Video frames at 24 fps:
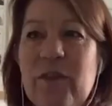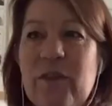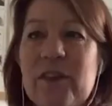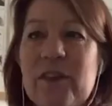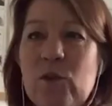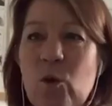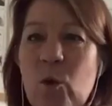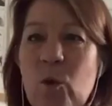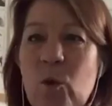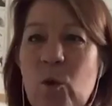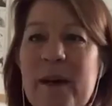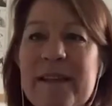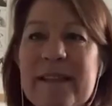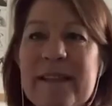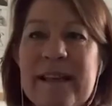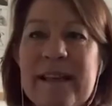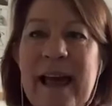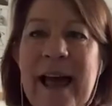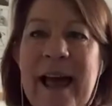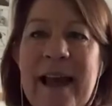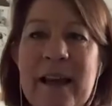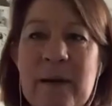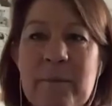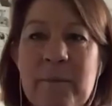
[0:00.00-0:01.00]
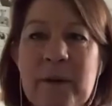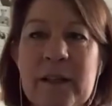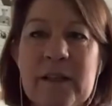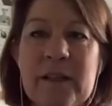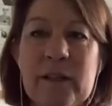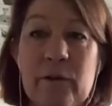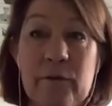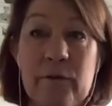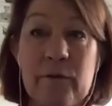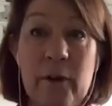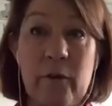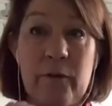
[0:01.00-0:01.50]
there's always an element
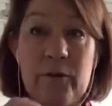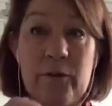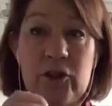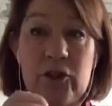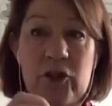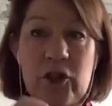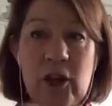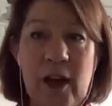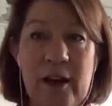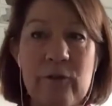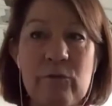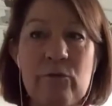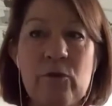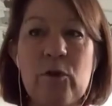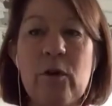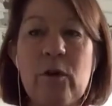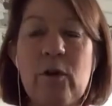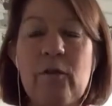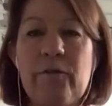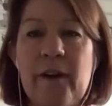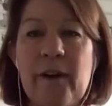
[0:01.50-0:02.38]
of general